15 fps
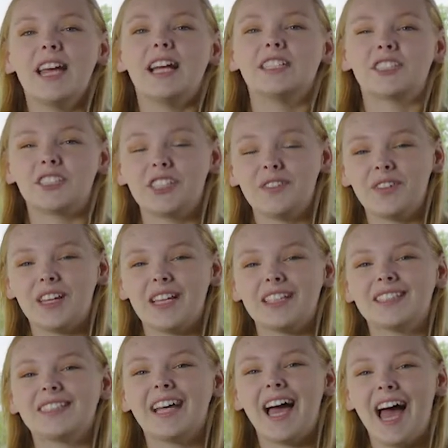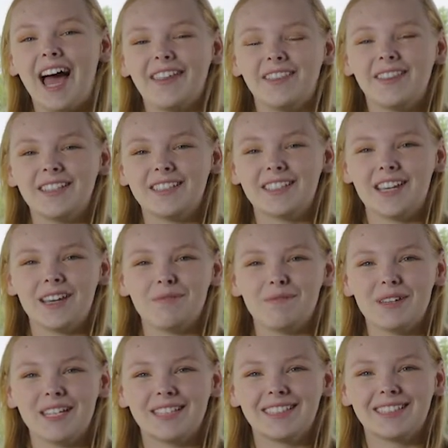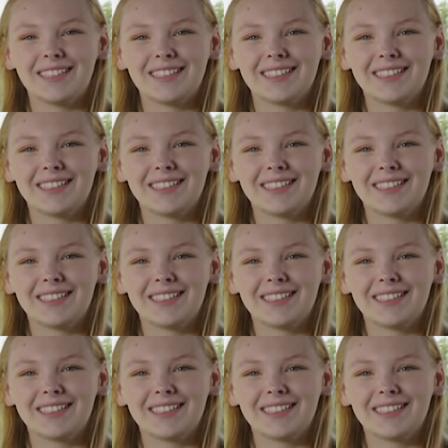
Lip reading: and certificates at this campus.